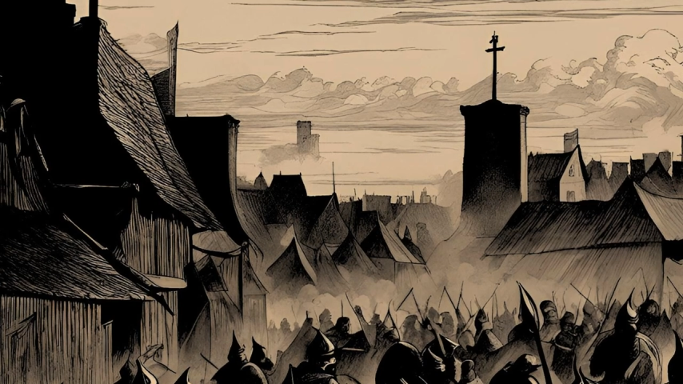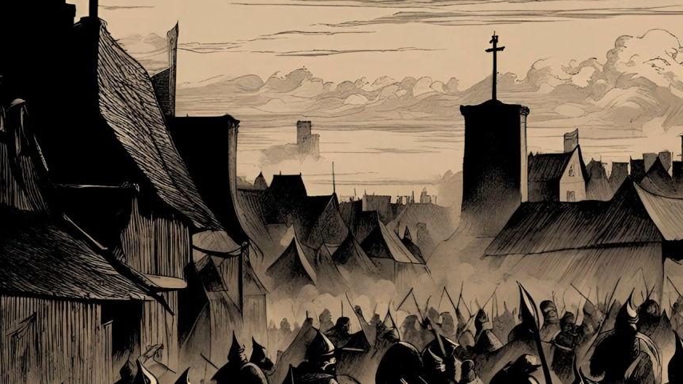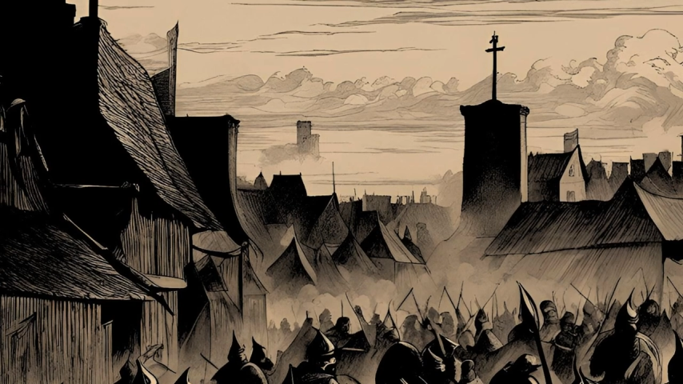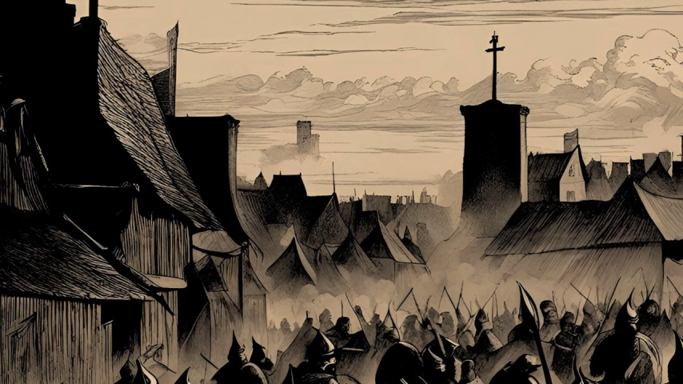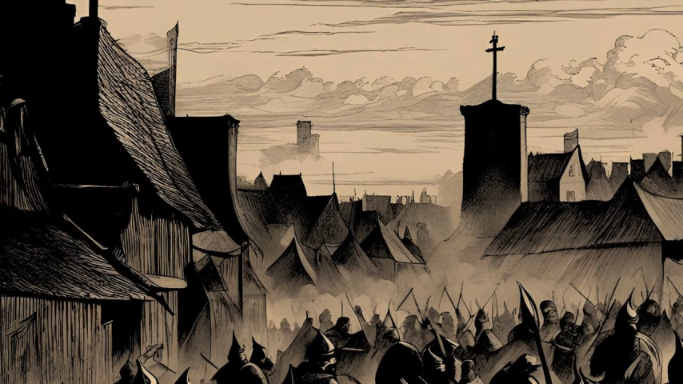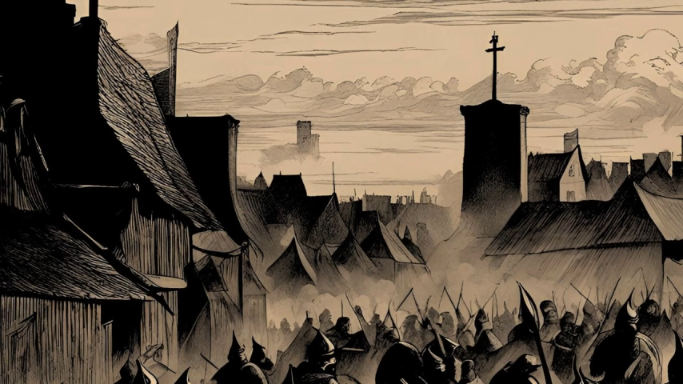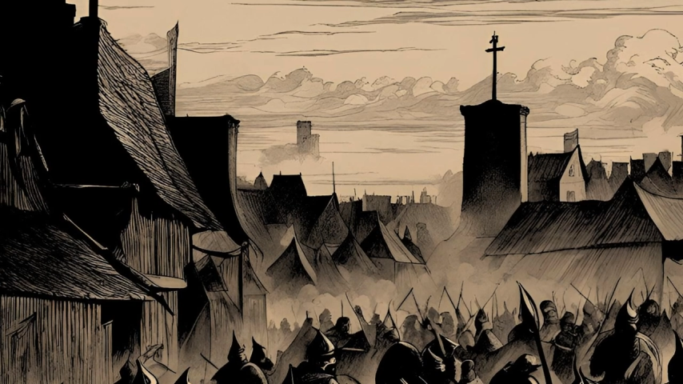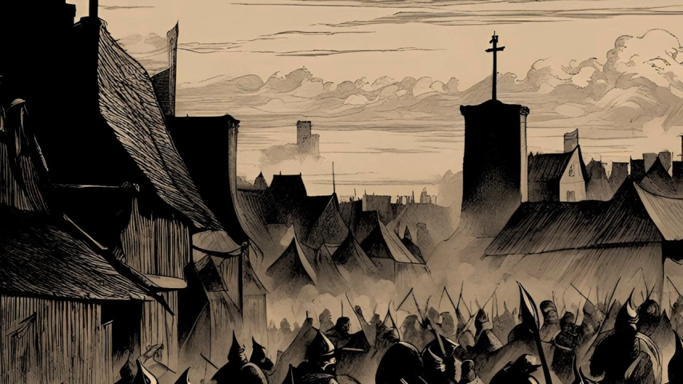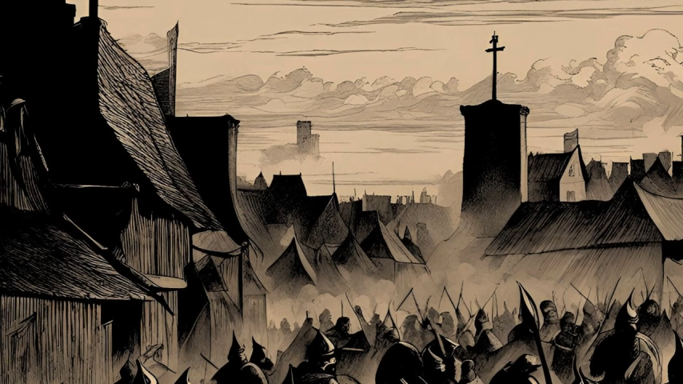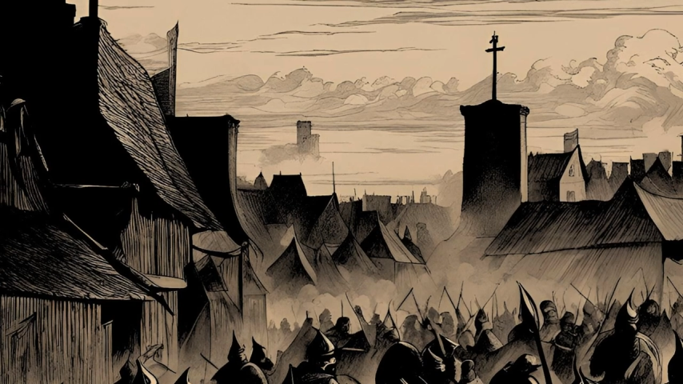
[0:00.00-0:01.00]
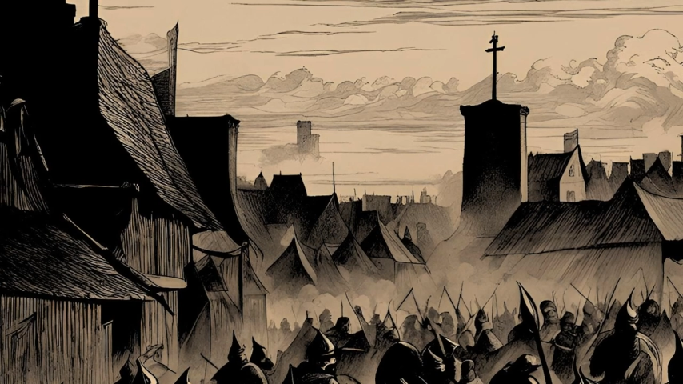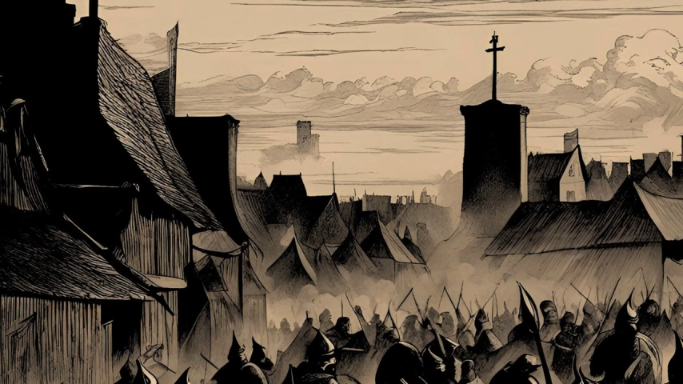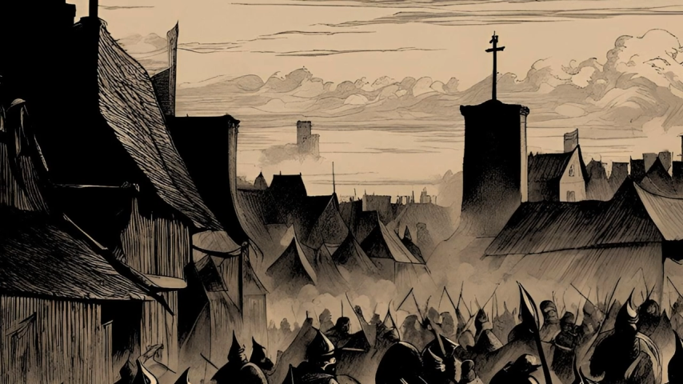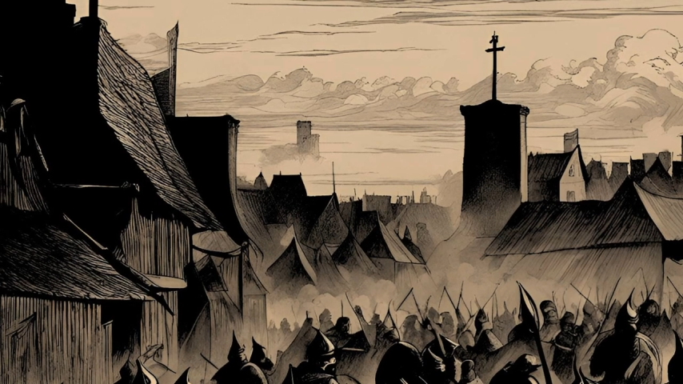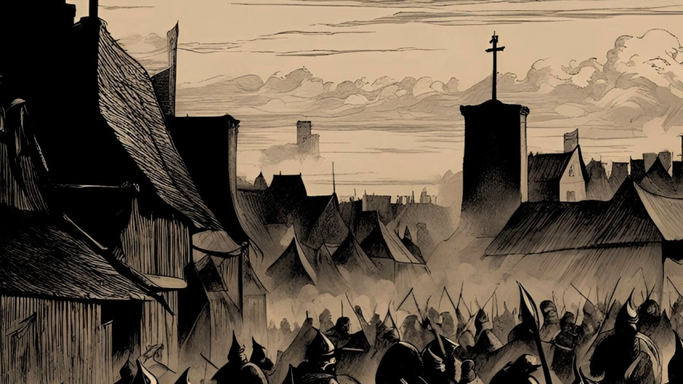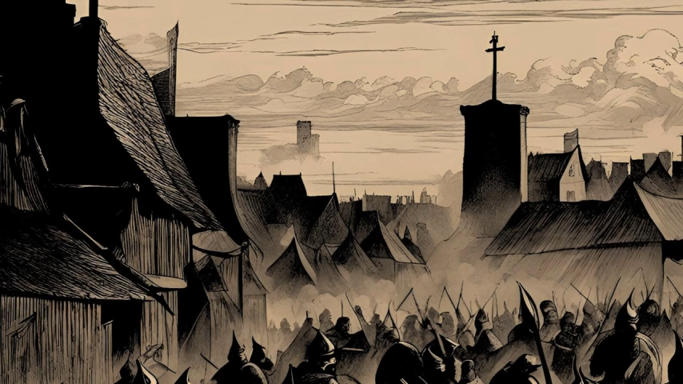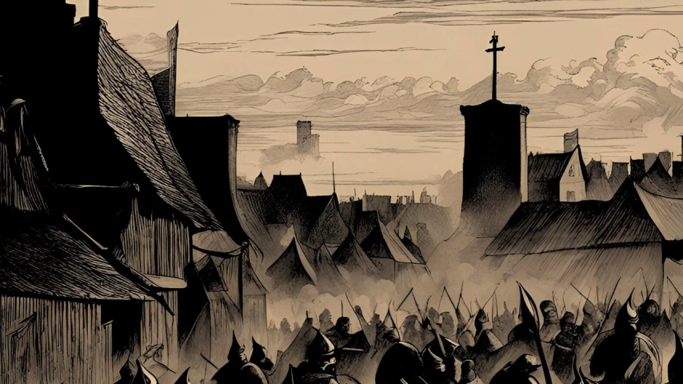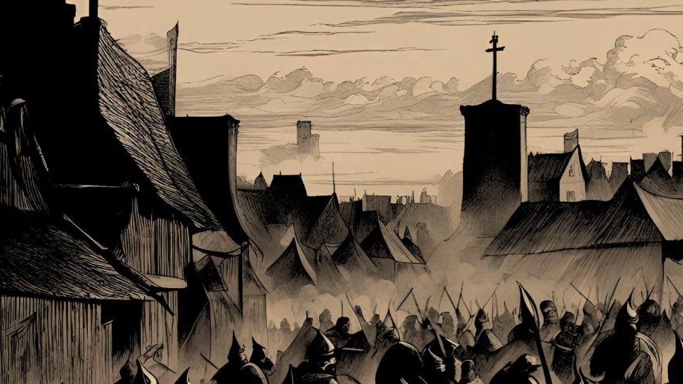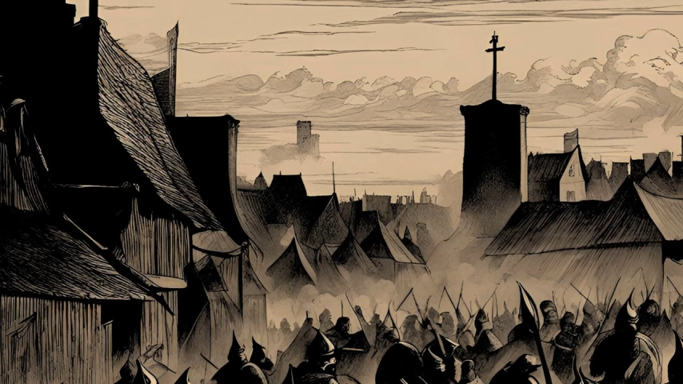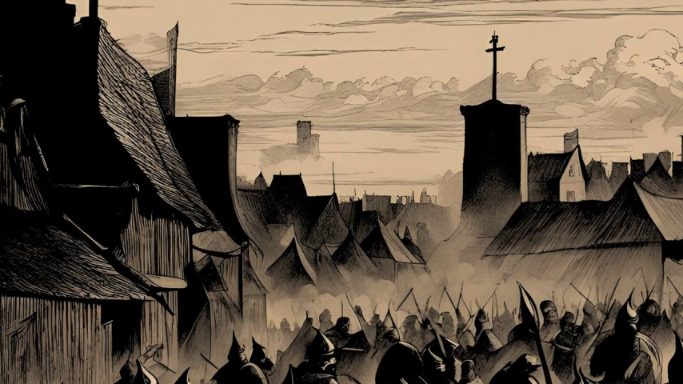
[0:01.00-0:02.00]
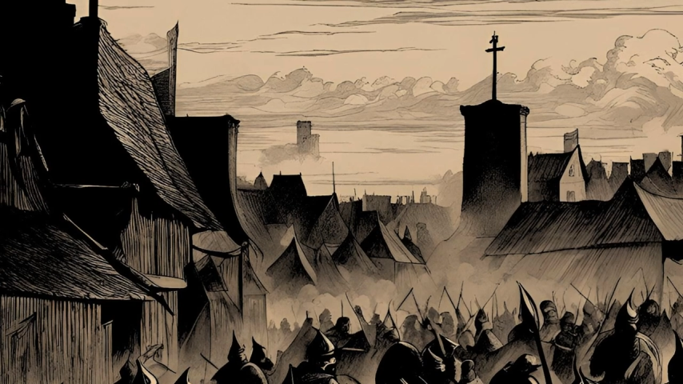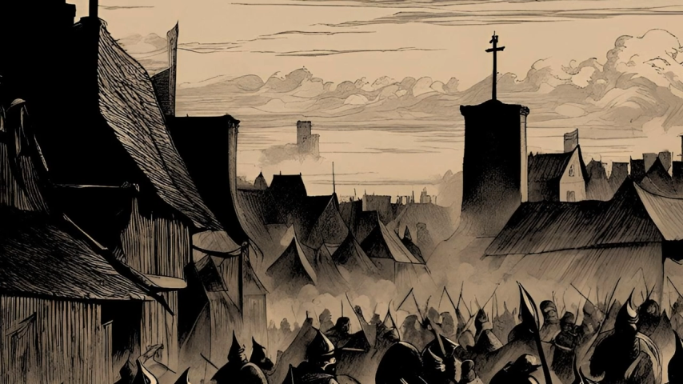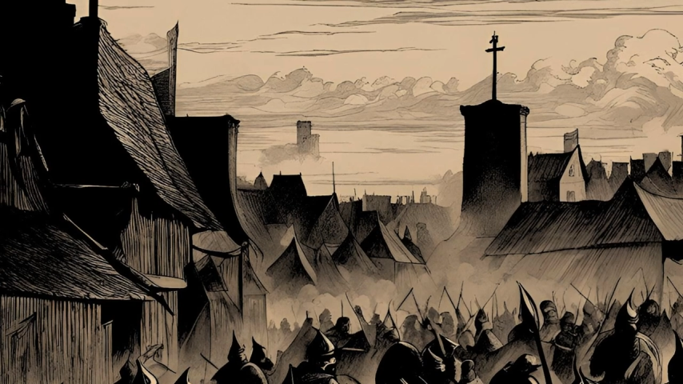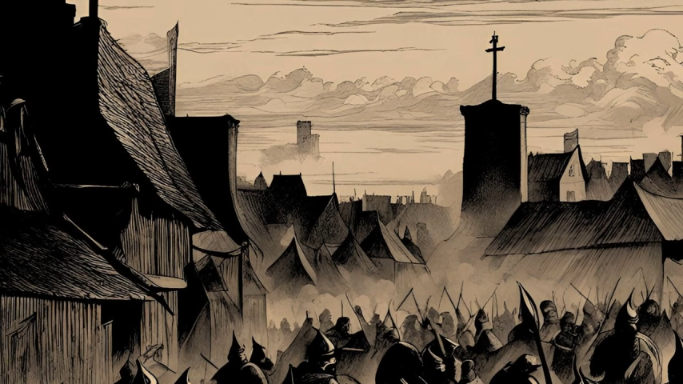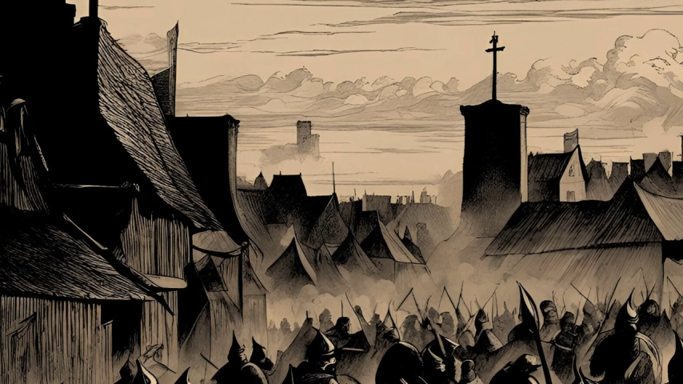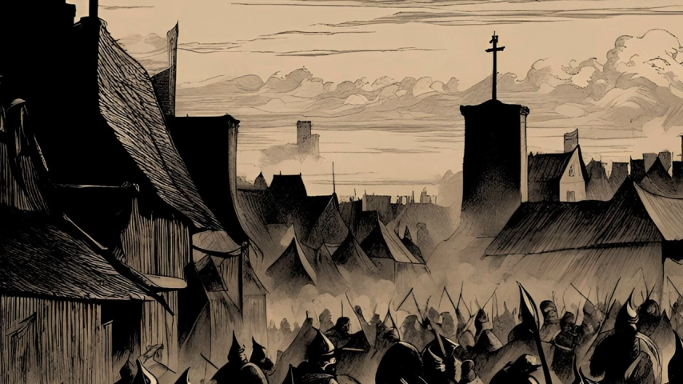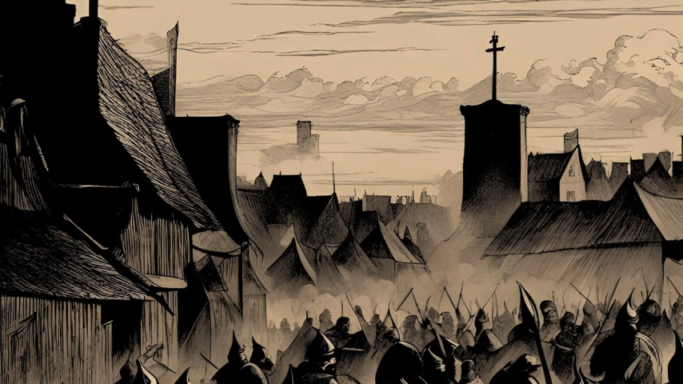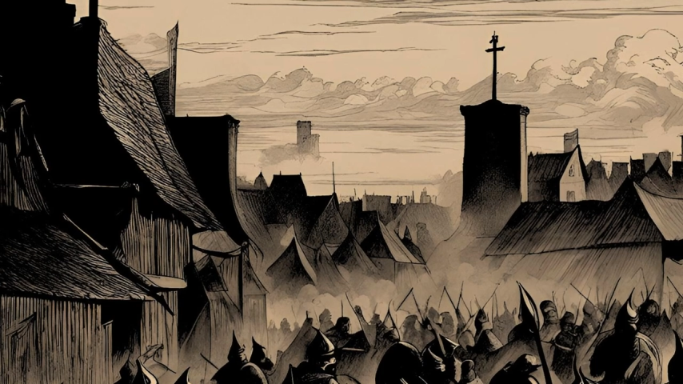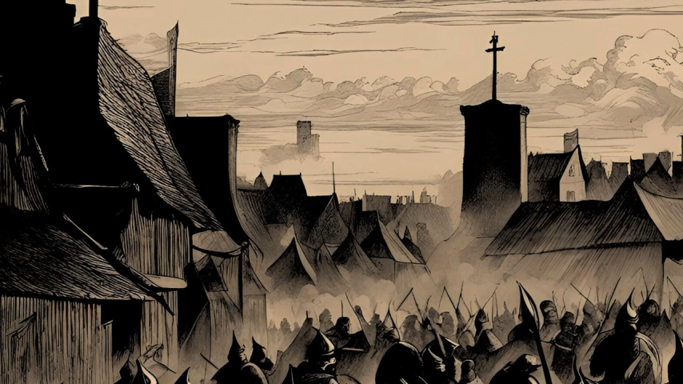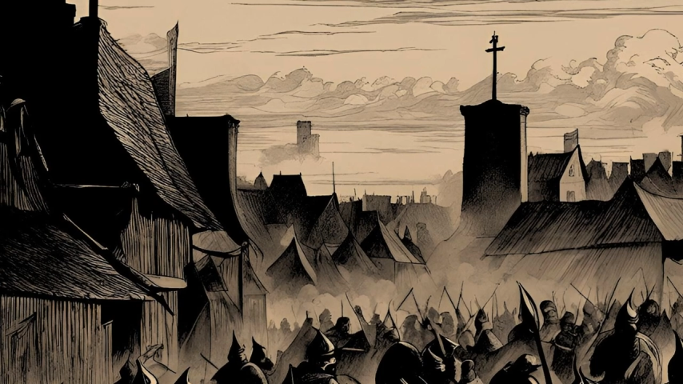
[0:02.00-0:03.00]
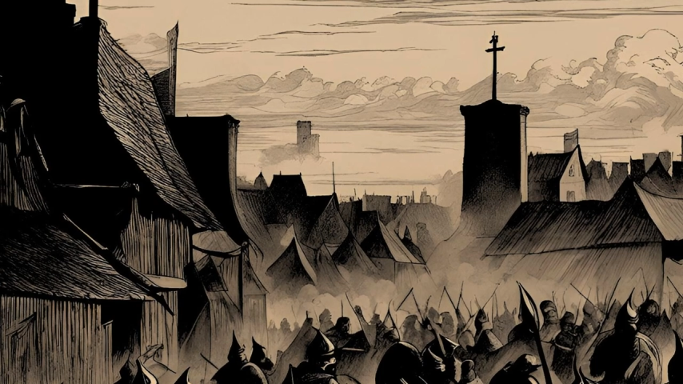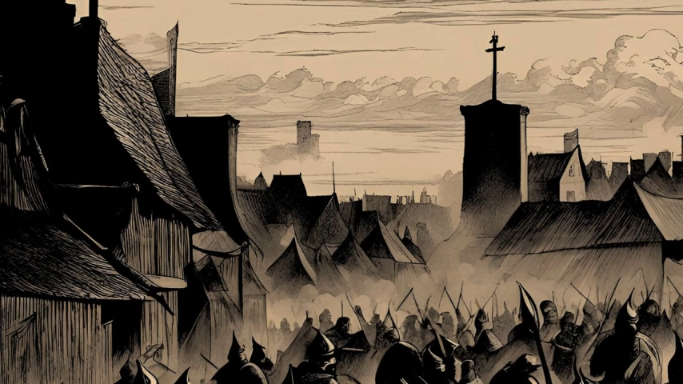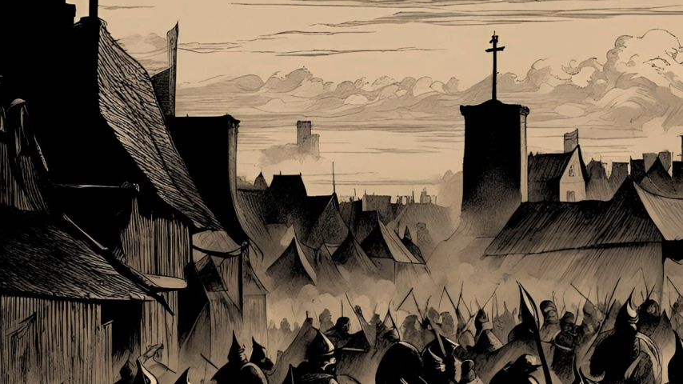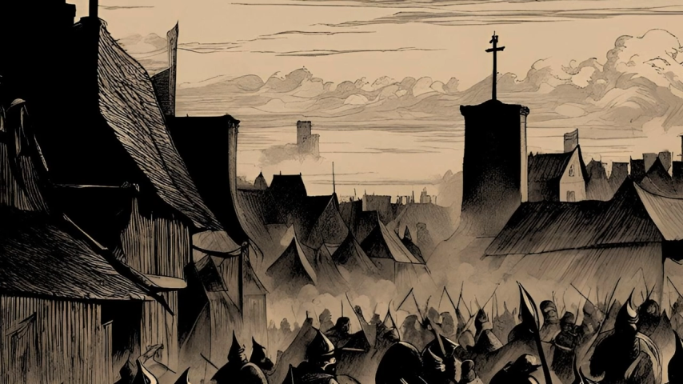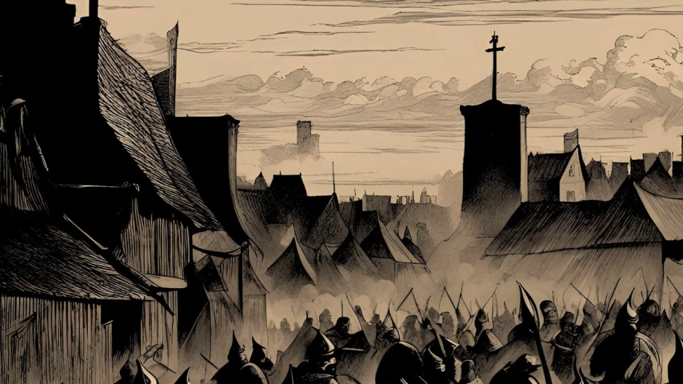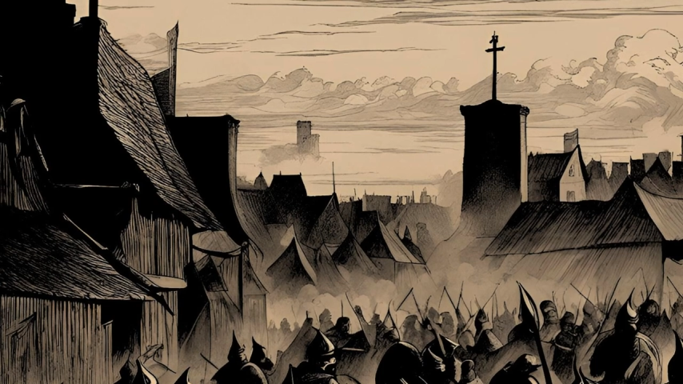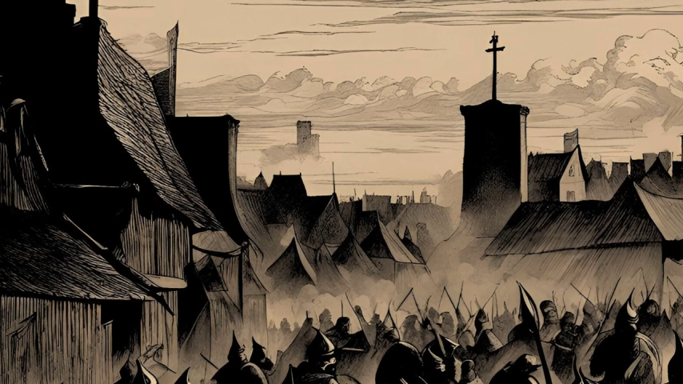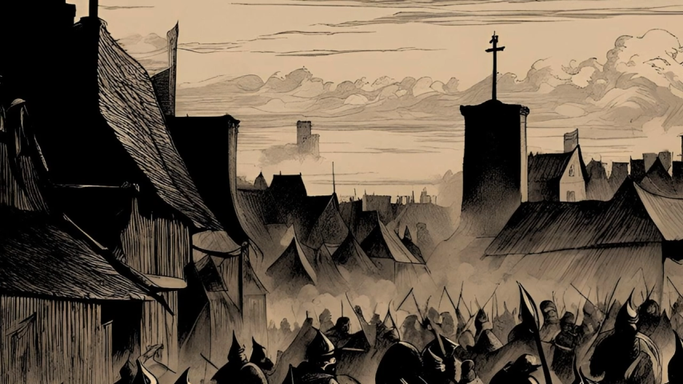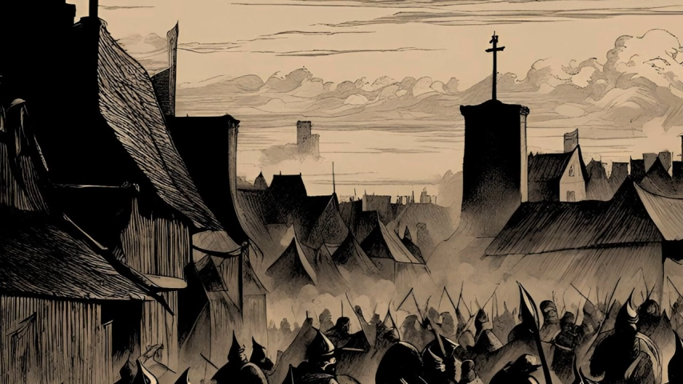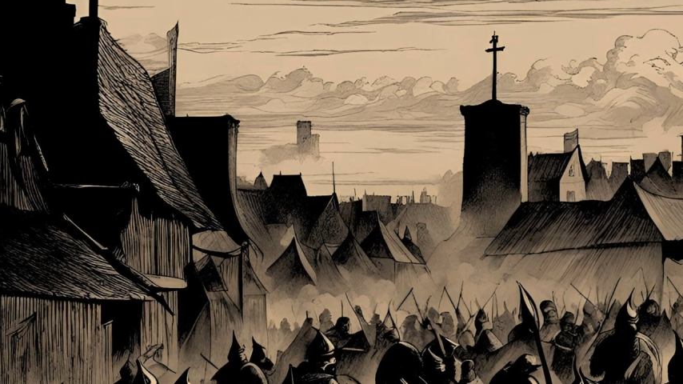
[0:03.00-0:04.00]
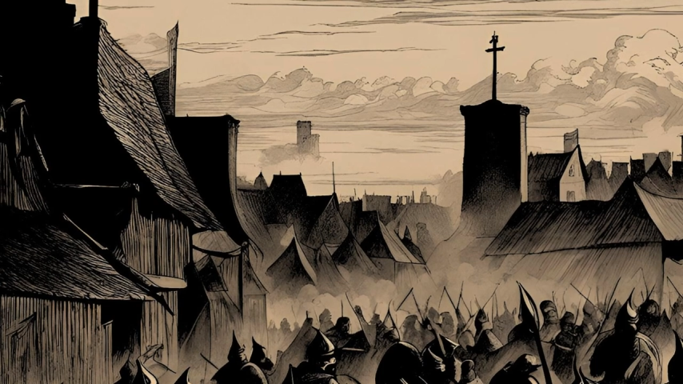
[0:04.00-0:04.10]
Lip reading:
No face is visible, so there are no lips to read.